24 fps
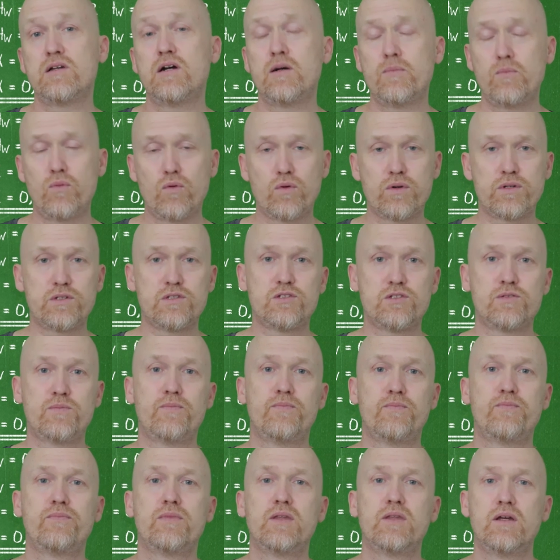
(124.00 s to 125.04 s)
upwards.
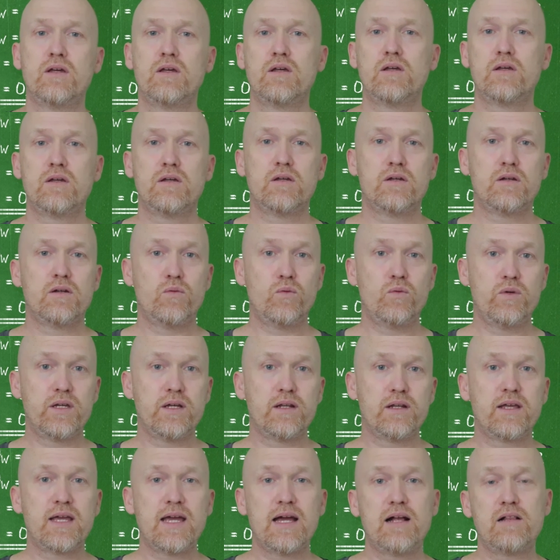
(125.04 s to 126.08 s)
We
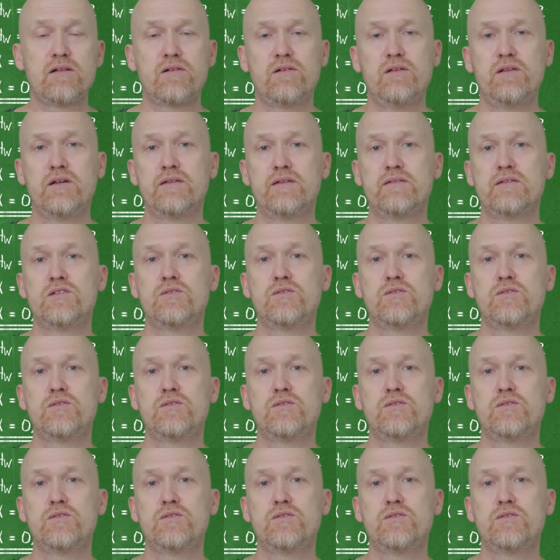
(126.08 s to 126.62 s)
can calculate